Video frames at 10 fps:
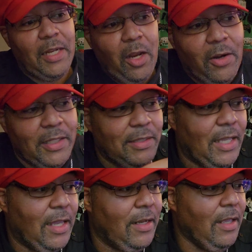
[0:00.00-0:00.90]
And they already
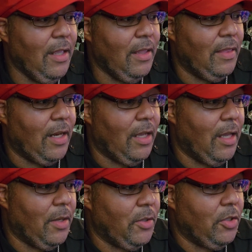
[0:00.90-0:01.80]
said
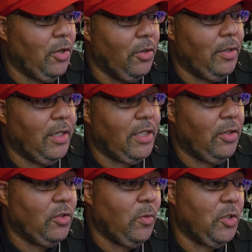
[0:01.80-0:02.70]
that your
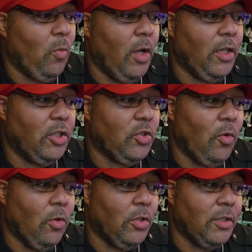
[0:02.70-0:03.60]
Nintendo Switch 1
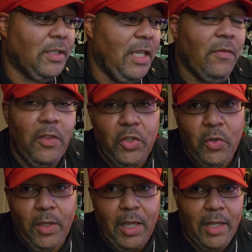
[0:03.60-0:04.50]
controllers, even the
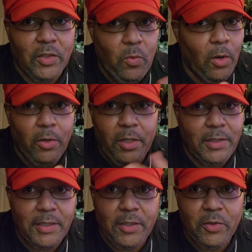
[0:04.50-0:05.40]
Joy-Cons, work on a
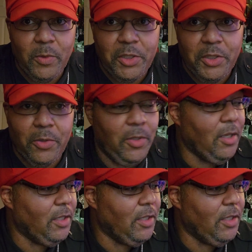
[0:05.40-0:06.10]
Nintendo Switch 2.